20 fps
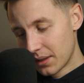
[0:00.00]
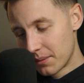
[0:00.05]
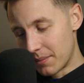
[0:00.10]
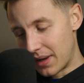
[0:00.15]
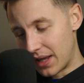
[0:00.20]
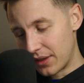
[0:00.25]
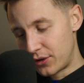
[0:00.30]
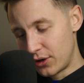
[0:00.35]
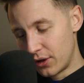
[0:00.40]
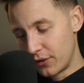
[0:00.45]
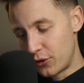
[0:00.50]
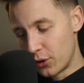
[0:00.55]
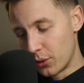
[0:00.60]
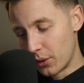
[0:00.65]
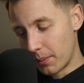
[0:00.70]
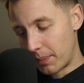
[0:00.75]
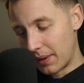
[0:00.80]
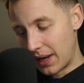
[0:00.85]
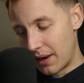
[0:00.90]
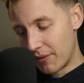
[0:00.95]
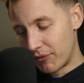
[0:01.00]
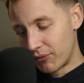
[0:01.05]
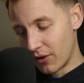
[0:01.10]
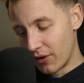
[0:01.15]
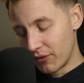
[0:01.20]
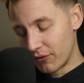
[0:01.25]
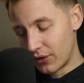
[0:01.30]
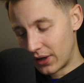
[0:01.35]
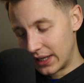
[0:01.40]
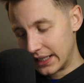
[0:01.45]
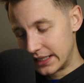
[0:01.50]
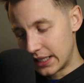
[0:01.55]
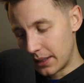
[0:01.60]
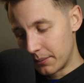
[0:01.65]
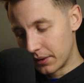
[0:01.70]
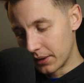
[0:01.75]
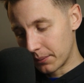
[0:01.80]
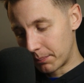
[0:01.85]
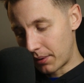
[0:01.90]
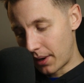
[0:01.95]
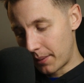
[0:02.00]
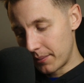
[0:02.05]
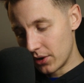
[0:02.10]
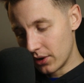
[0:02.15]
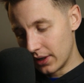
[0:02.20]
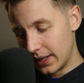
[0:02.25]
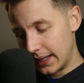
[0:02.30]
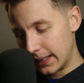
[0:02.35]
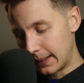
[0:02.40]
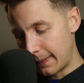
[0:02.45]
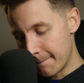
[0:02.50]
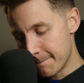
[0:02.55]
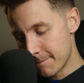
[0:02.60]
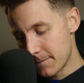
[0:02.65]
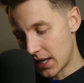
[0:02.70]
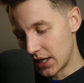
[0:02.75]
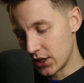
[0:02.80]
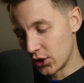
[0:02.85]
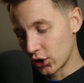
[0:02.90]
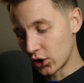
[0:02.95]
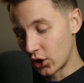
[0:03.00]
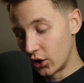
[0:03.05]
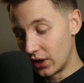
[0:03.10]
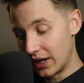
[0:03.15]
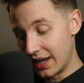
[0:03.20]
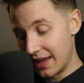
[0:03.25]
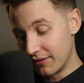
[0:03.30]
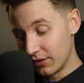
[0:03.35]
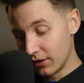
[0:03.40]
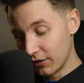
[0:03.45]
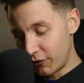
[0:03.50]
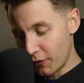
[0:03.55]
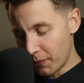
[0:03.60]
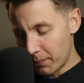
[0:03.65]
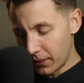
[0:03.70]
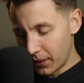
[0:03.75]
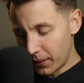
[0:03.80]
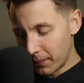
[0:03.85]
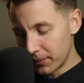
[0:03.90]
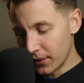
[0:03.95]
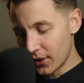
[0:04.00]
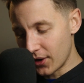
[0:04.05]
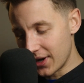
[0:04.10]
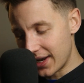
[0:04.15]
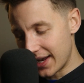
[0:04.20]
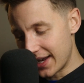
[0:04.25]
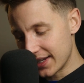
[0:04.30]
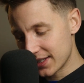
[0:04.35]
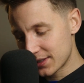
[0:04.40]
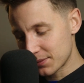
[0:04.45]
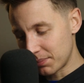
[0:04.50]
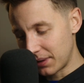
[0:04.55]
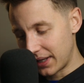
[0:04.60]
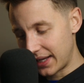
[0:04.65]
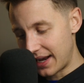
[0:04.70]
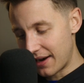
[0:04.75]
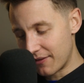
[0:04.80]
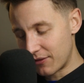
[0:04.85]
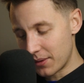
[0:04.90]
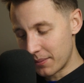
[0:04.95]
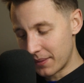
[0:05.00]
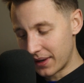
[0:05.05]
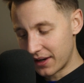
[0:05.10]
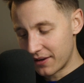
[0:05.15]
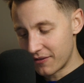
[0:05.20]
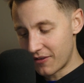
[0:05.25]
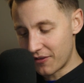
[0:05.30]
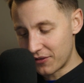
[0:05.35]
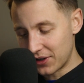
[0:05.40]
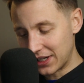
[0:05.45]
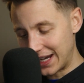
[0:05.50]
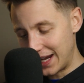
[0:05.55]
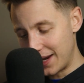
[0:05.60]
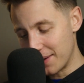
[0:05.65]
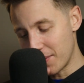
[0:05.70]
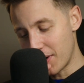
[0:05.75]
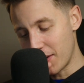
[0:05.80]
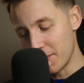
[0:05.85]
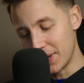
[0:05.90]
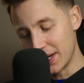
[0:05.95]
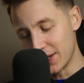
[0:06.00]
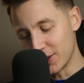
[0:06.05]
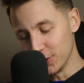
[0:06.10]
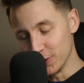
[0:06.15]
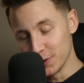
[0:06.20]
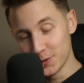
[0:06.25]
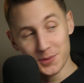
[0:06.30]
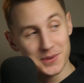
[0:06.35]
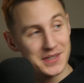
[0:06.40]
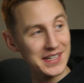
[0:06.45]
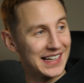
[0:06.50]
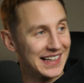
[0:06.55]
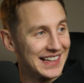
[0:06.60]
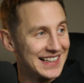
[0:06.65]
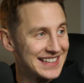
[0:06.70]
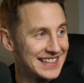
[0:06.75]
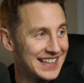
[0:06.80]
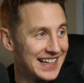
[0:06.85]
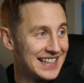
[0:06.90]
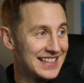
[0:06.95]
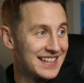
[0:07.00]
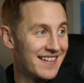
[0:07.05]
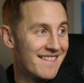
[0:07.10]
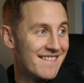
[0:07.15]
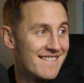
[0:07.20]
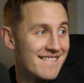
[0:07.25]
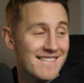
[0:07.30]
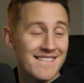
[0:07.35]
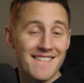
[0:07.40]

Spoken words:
Matthew, if you were to play up front for any team in the Premier League at your current level of football and prowess, played every minute of every game, how many goals would you get in a season?